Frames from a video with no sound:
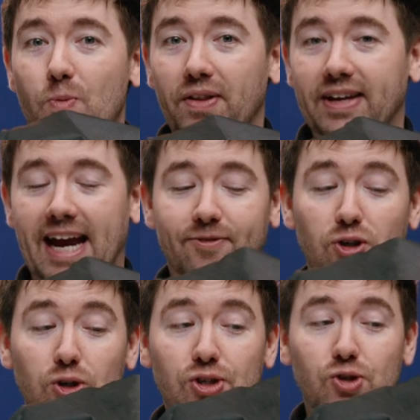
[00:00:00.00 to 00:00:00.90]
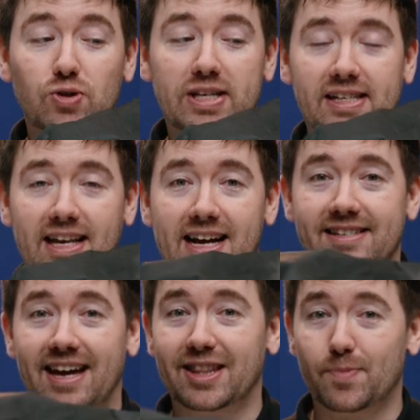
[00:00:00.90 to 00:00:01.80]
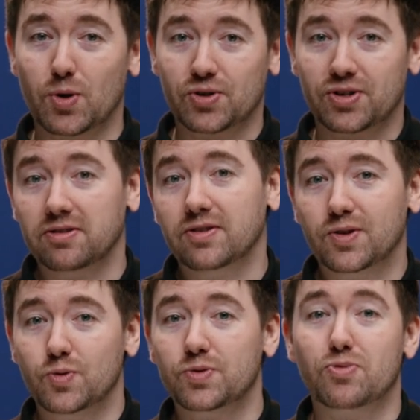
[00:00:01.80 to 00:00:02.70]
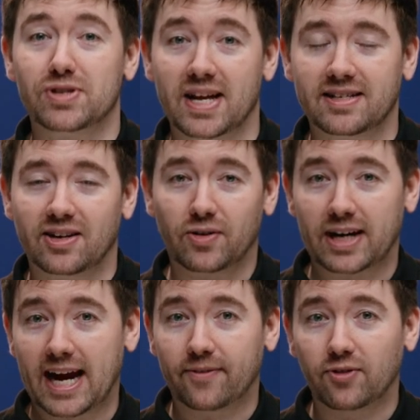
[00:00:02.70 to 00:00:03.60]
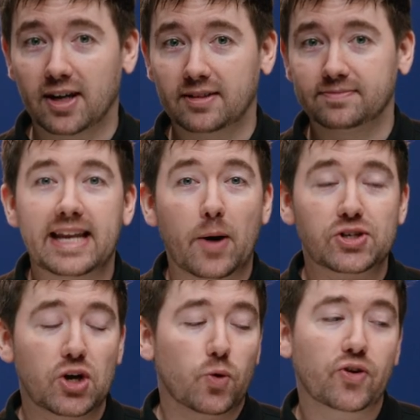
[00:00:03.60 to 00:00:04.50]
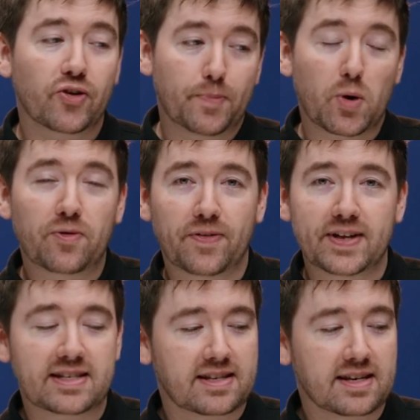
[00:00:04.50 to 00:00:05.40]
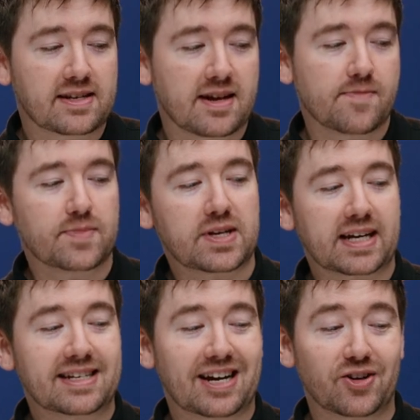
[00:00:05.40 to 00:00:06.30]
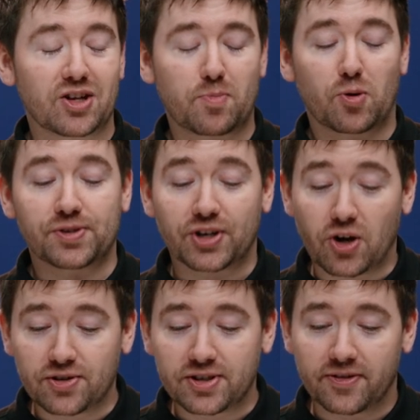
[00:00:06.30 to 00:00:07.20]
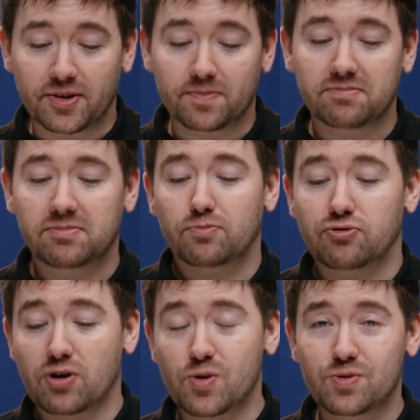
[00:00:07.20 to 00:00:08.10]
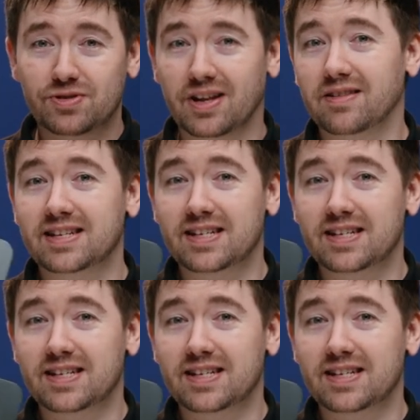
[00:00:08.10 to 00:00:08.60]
while the camera looks through this glass at the person who's presenting on camera. Now, as an owner of both of these systems, I can tell you the pros and cons of them. Pros, that this